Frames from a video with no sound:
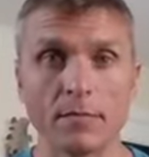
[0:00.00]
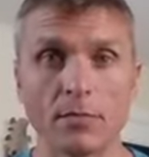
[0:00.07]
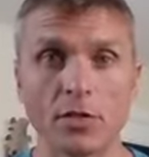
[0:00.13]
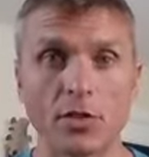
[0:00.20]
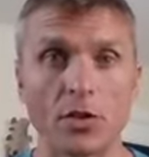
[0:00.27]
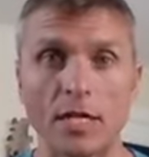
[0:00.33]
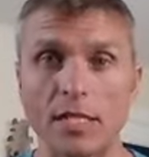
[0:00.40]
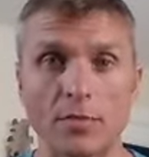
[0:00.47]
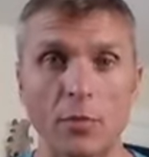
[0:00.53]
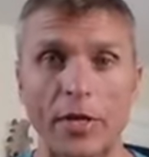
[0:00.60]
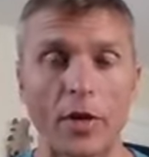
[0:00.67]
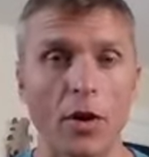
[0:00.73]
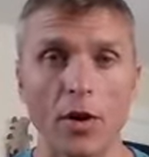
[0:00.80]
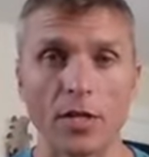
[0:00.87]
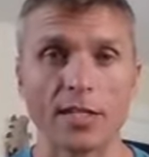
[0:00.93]
trust we
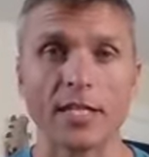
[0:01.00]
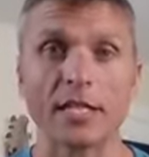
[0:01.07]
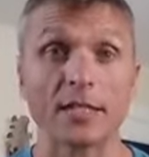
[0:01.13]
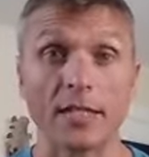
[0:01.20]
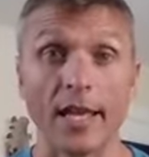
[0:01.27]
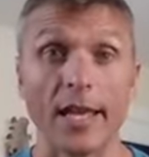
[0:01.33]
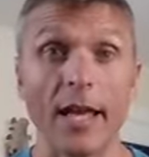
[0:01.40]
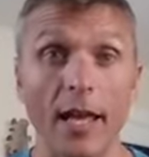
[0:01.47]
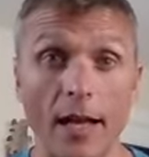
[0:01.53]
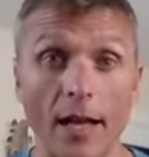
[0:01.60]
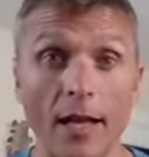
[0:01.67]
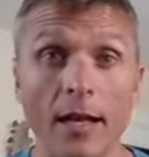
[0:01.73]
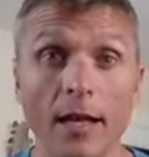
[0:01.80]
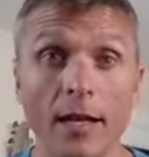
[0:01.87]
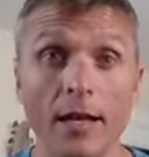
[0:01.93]
call a Sestakey.
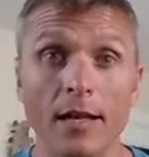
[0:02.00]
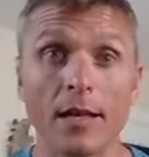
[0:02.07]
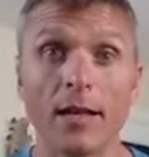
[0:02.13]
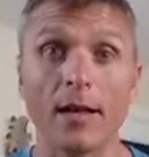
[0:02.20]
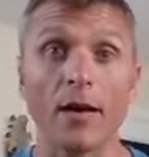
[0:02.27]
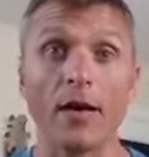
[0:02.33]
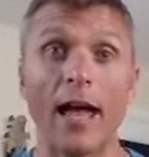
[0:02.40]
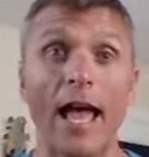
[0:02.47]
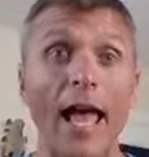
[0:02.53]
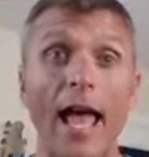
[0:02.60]
You know,